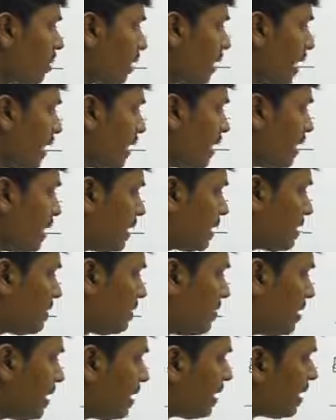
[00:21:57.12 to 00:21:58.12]
And
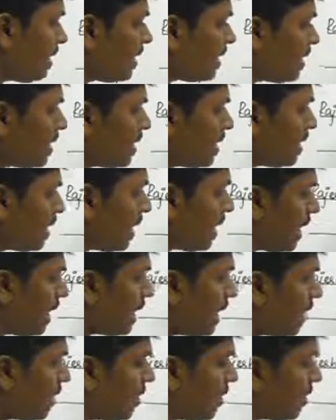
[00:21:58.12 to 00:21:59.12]
similarly, I
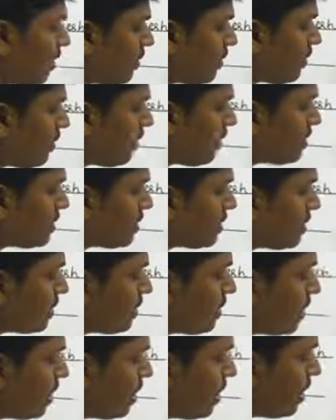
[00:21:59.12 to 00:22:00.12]
can fix
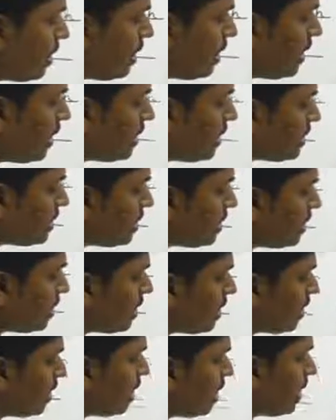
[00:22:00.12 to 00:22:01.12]
Ritesh
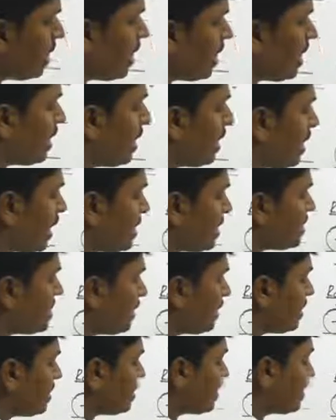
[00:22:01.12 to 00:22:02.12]
here, and I can
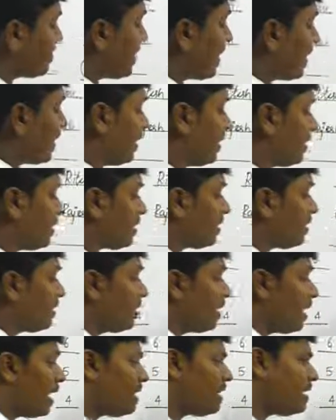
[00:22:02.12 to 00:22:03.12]
say this is vacant.
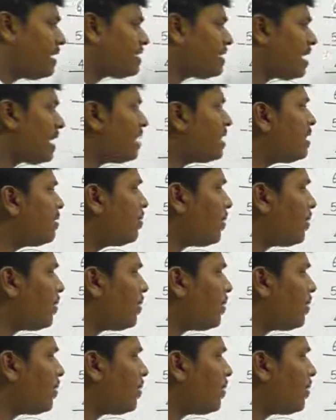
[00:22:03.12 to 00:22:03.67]
And there is another